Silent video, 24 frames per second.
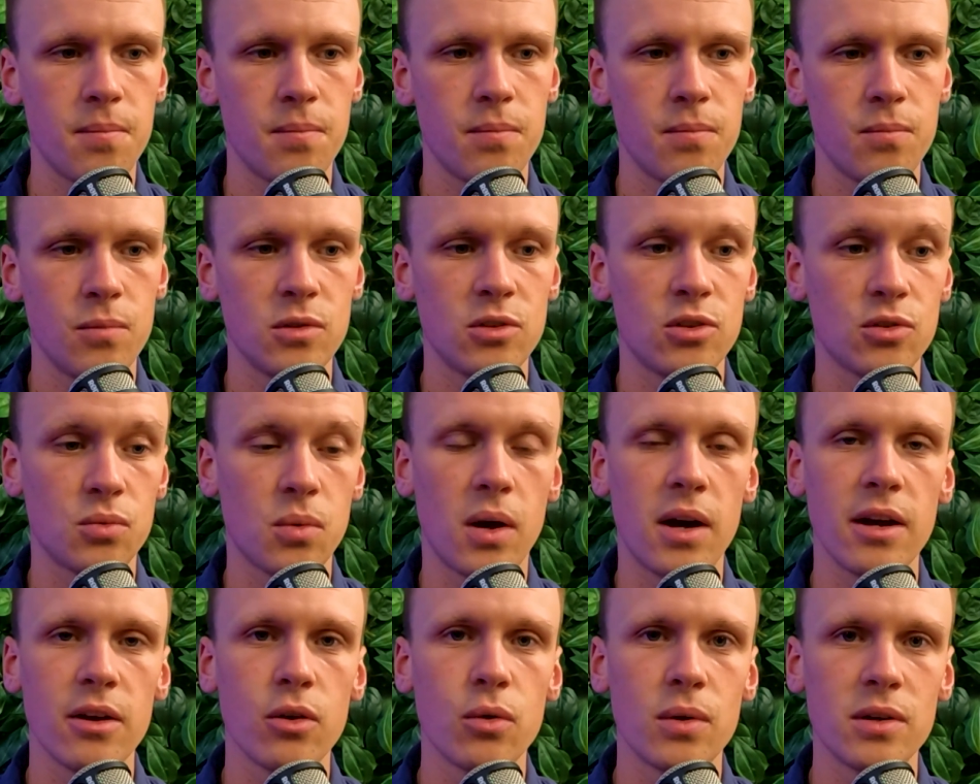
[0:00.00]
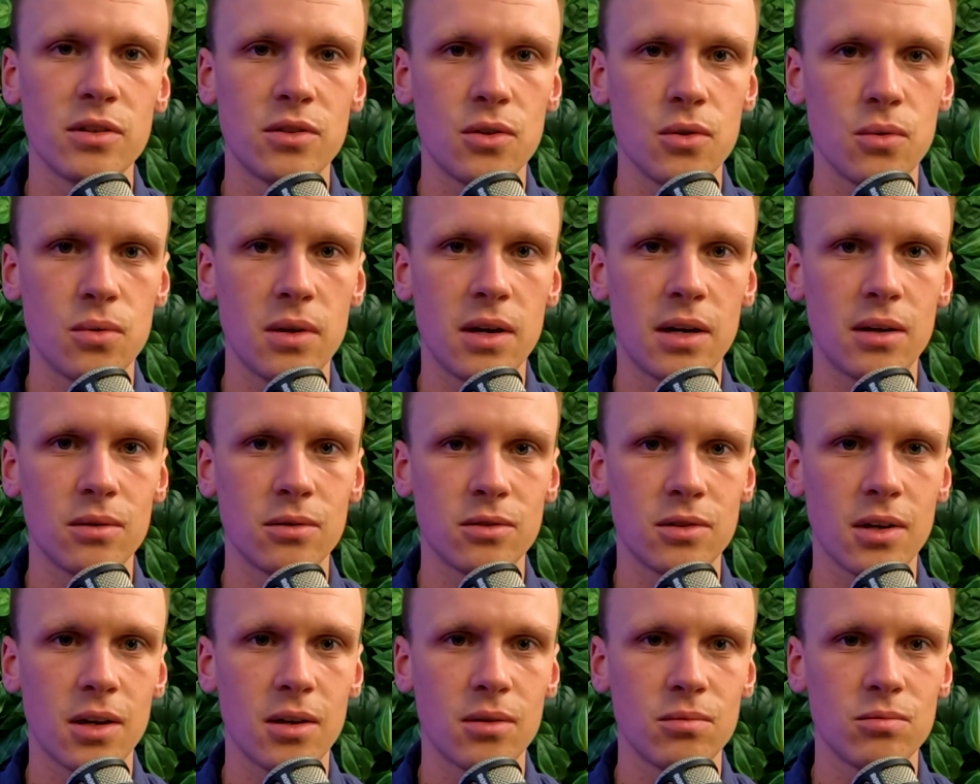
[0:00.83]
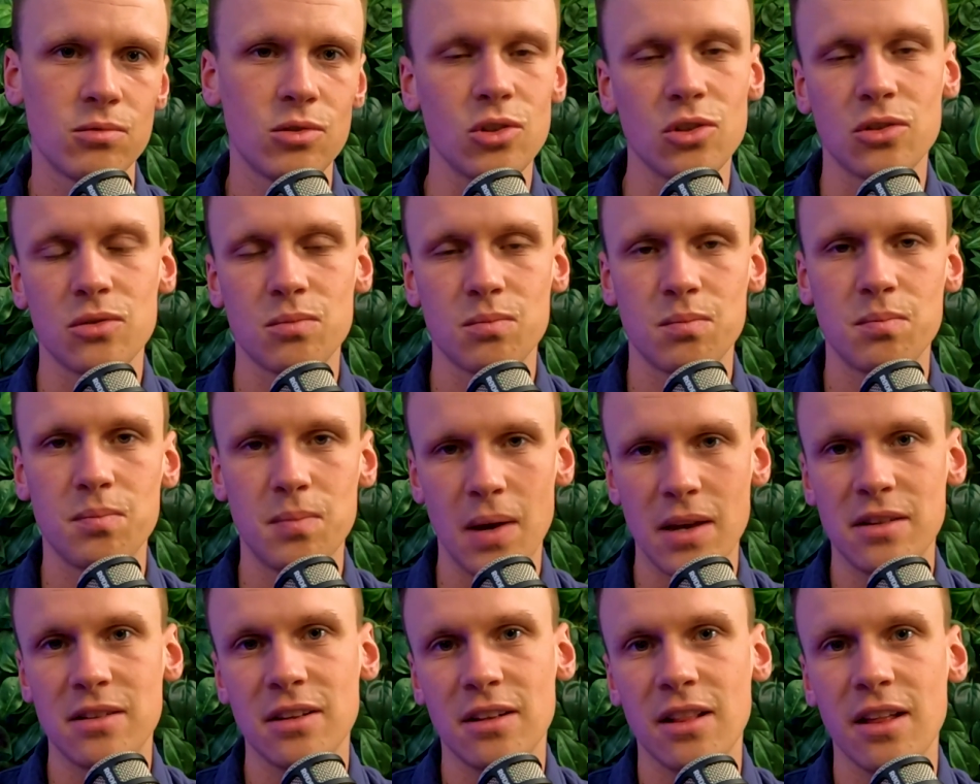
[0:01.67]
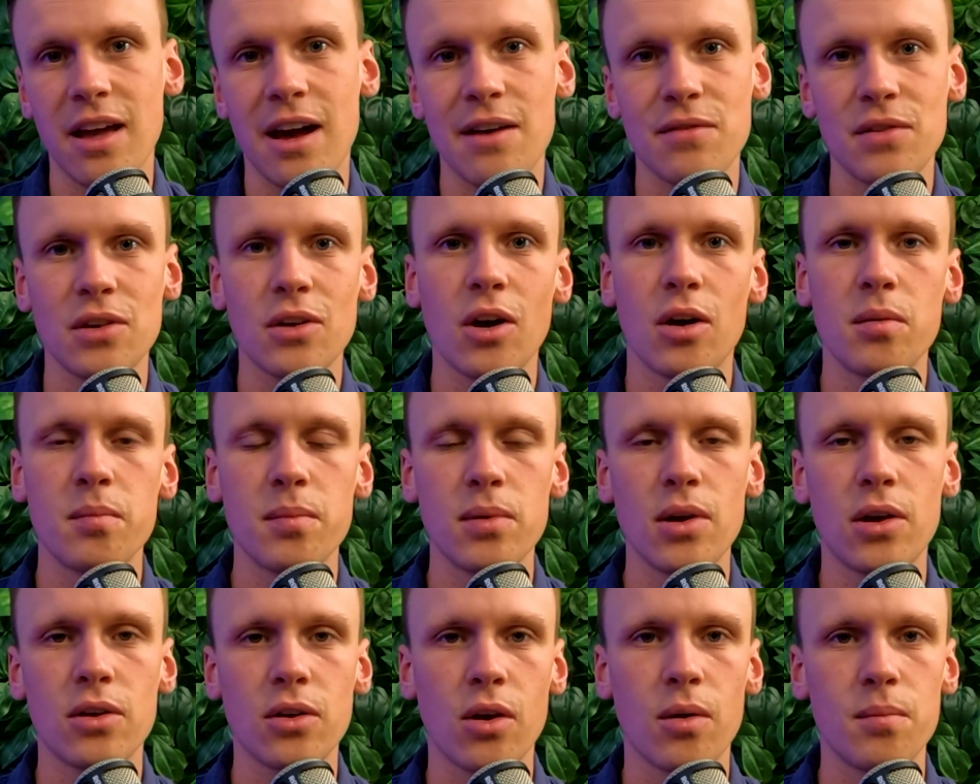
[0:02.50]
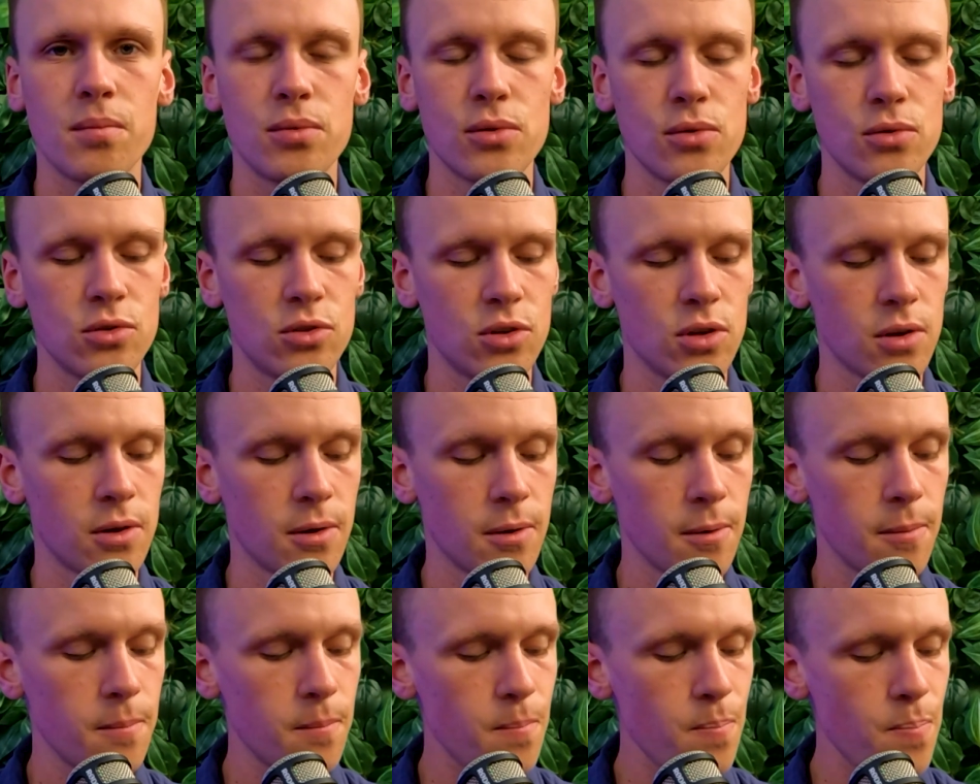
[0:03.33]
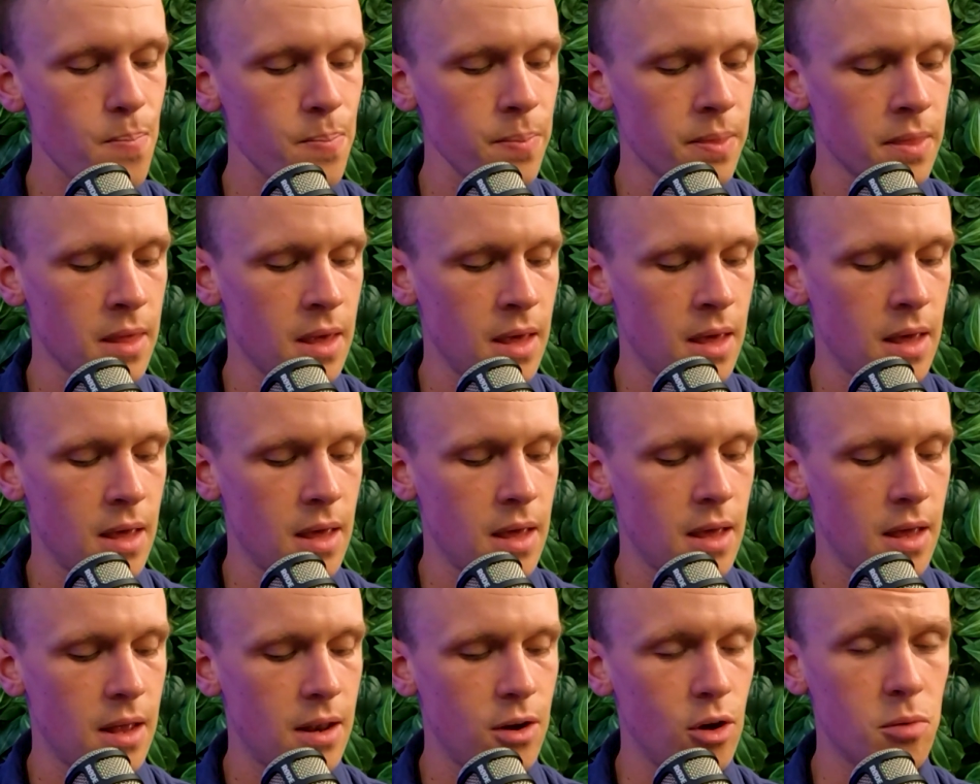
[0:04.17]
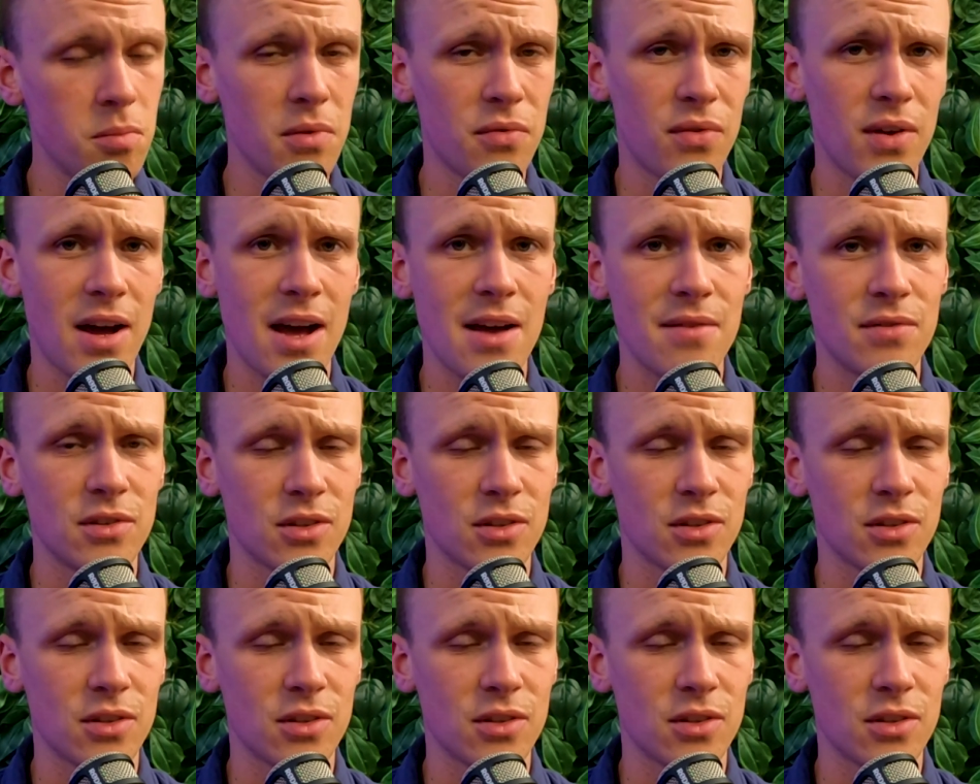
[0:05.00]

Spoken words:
which is what I always do now. So just basically having gone beyond compulsion. Number 5 is